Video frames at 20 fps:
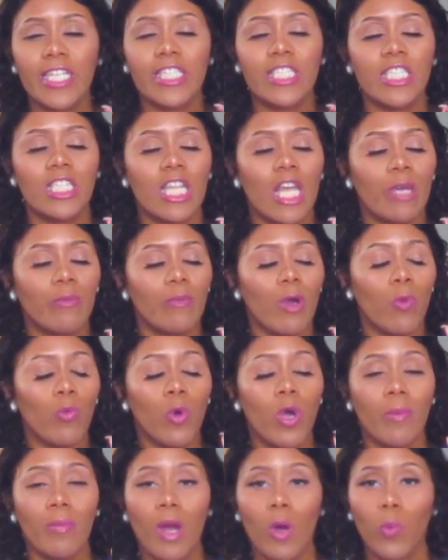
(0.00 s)
get into like my,
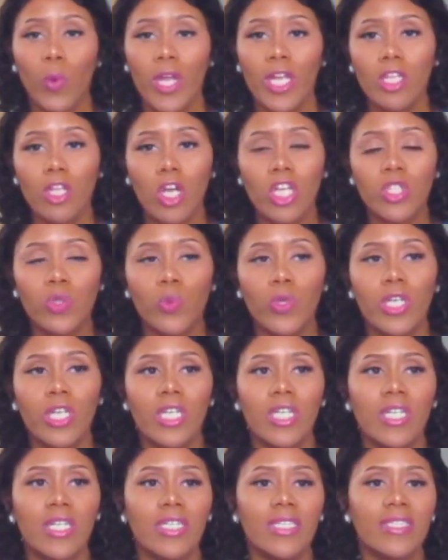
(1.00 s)
what my weight loss
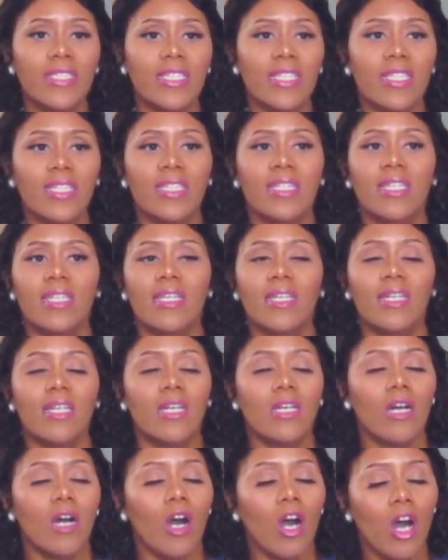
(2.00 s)
was and
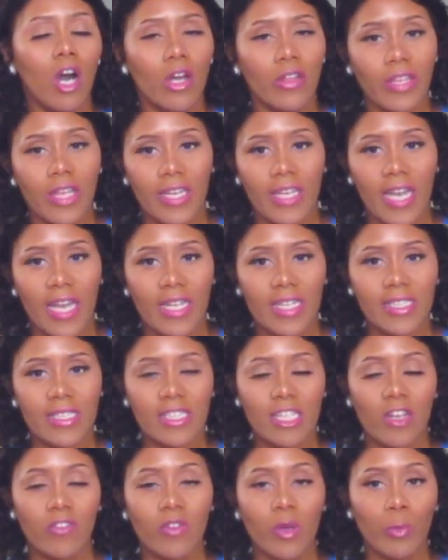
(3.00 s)
all that kind of
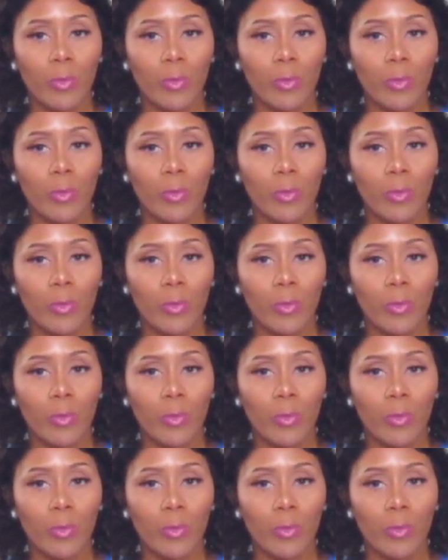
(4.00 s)
stuff.